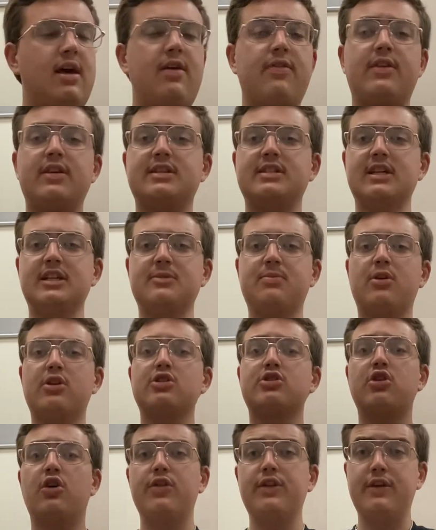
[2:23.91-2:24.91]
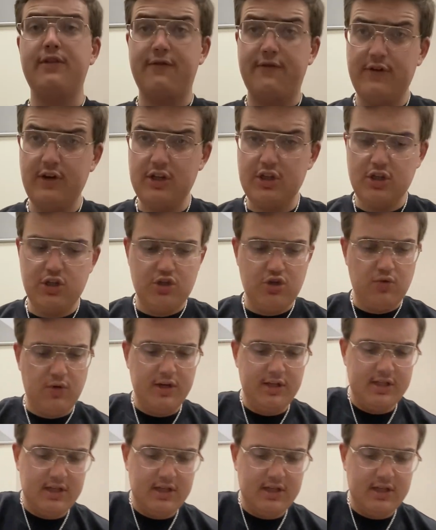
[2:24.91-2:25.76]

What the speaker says: This next part is called the foot joint.